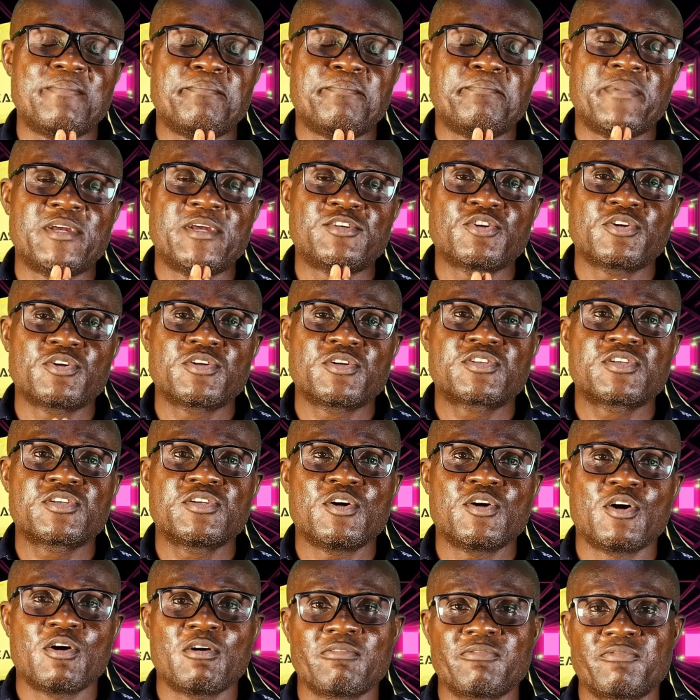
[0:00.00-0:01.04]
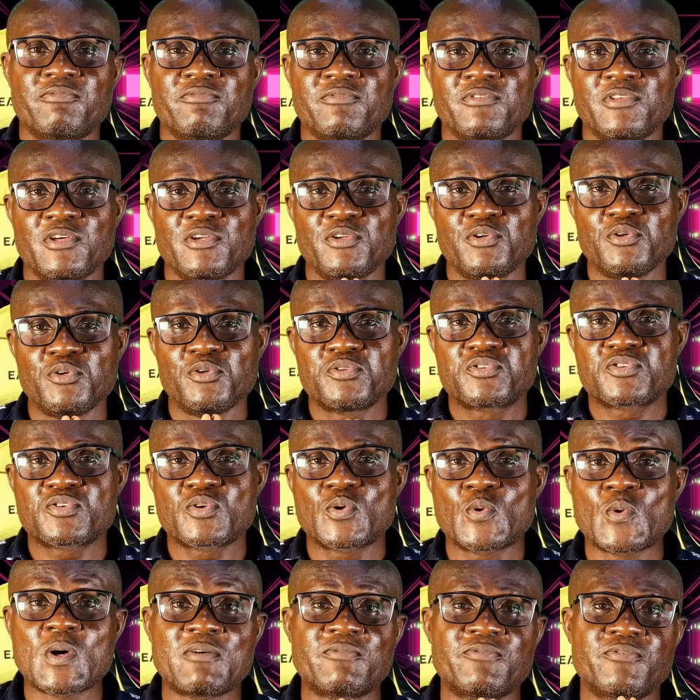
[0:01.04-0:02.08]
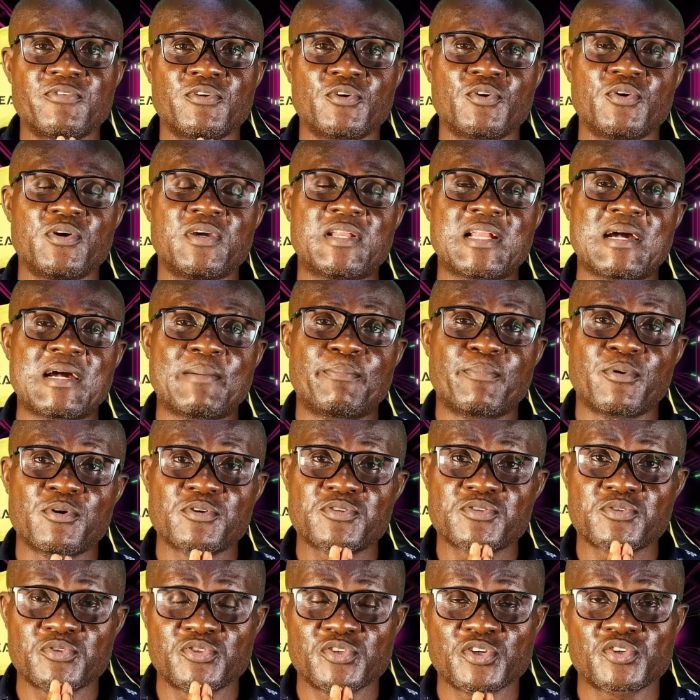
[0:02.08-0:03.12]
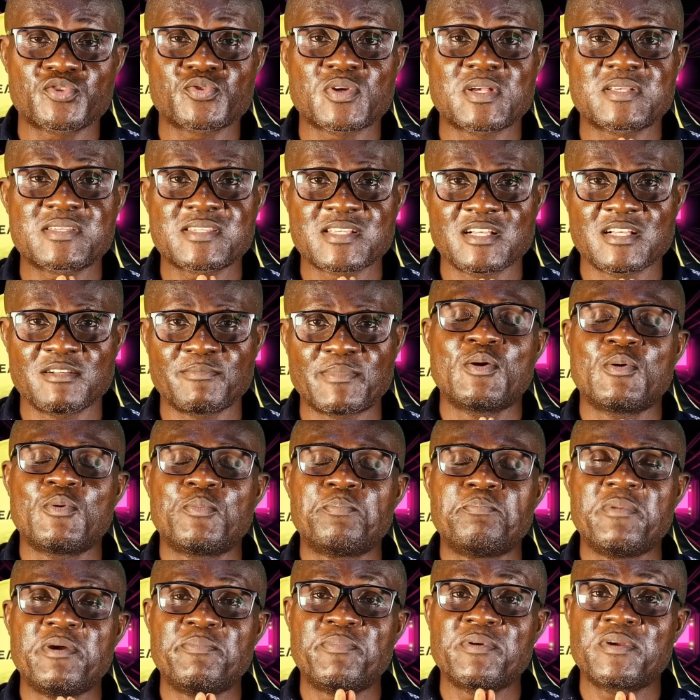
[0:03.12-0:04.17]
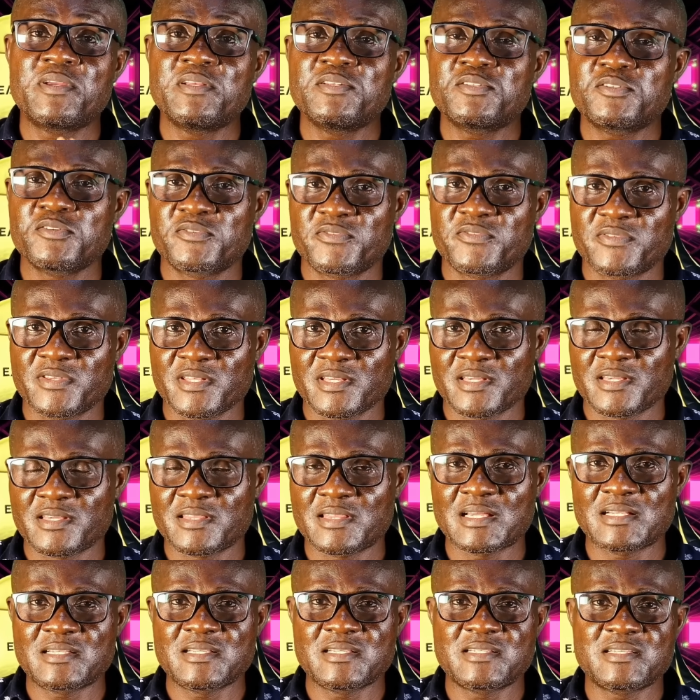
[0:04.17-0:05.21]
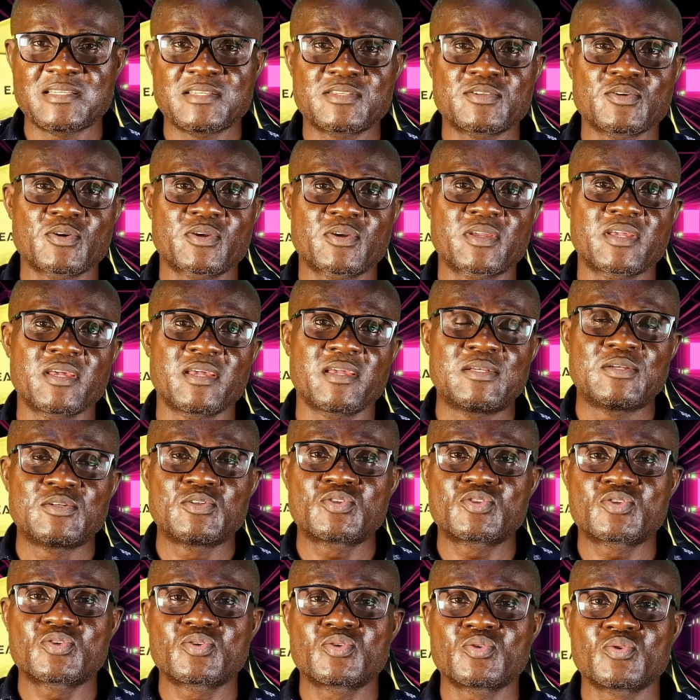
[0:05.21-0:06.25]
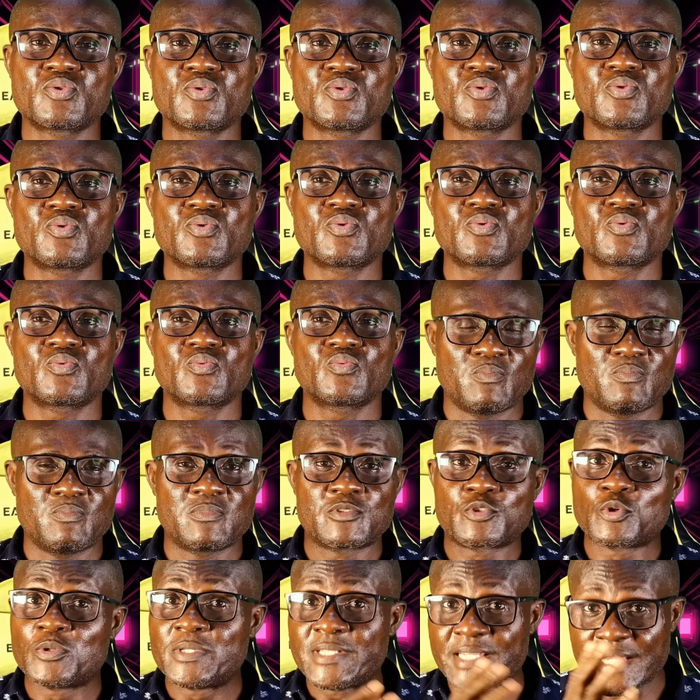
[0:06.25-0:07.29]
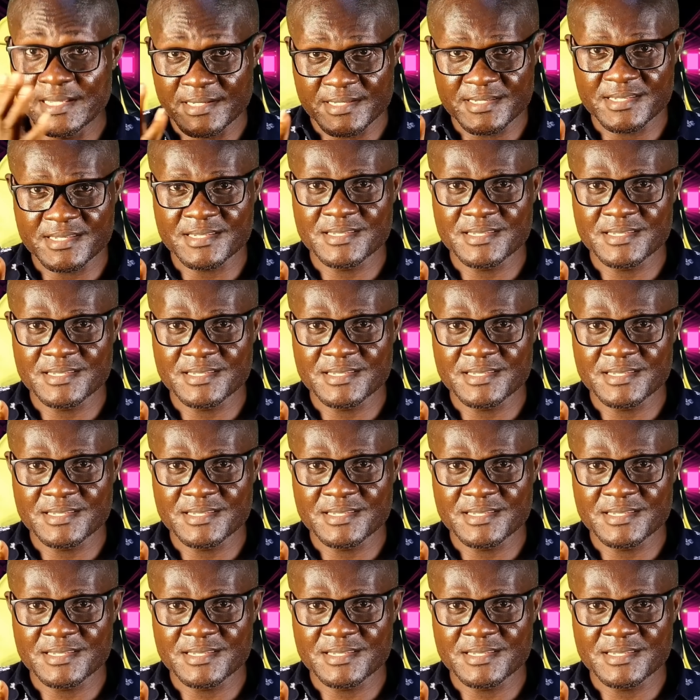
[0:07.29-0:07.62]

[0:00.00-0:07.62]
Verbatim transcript: majority of the youths who are following Apostle Joshua Selman may begin to think that it is okay to date,